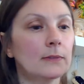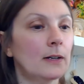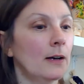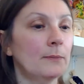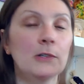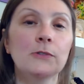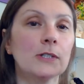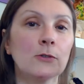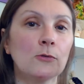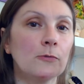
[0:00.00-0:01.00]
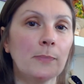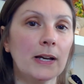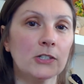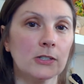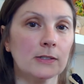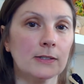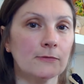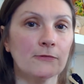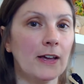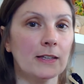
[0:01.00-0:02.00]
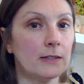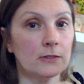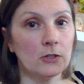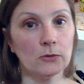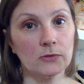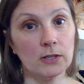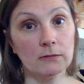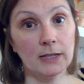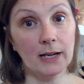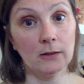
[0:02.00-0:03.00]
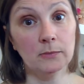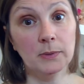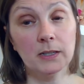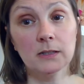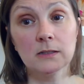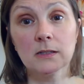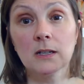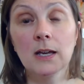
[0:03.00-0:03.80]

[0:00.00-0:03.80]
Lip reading: I'm losing all patience and faith in Dollzone now, because